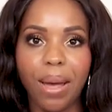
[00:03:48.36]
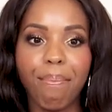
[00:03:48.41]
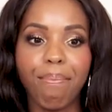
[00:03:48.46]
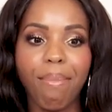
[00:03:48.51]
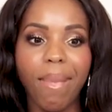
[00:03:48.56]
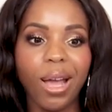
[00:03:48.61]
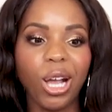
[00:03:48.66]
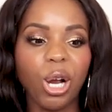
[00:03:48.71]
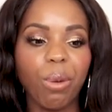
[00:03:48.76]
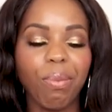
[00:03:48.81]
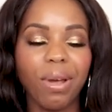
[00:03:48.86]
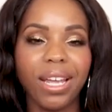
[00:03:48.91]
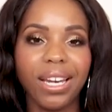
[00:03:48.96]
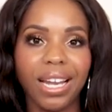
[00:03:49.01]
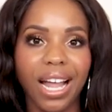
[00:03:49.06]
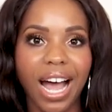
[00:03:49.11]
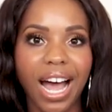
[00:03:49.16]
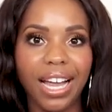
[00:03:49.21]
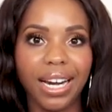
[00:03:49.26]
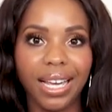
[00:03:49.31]
I may or may
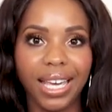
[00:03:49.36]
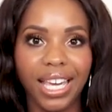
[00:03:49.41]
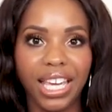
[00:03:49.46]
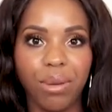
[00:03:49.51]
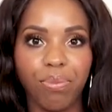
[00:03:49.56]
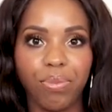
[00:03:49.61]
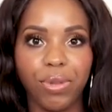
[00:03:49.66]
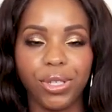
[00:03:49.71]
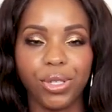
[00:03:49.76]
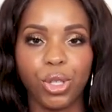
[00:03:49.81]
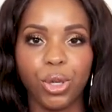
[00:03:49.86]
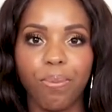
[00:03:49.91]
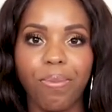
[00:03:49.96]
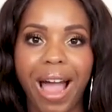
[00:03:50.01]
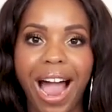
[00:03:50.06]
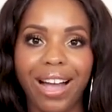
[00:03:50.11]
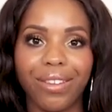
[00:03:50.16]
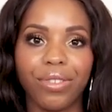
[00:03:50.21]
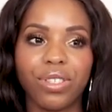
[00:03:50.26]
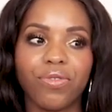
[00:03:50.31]
not keep this or
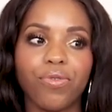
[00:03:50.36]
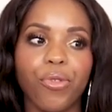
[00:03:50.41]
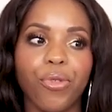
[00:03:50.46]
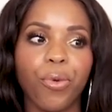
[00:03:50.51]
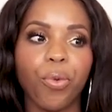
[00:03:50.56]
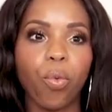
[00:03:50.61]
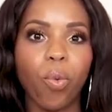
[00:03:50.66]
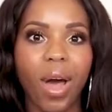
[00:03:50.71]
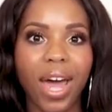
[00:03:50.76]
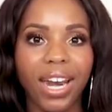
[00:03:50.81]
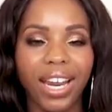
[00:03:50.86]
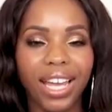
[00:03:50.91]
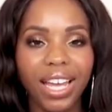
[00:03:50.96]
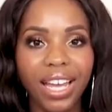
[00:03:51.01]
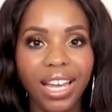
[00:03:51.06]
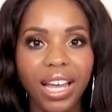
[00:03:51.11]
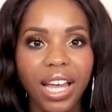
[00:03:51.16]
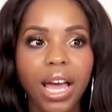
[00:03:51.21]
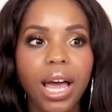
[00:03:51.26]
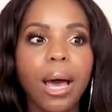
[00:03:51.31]
pack this for the
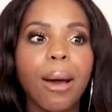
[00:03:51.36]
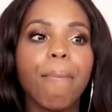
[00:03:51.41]
wedding,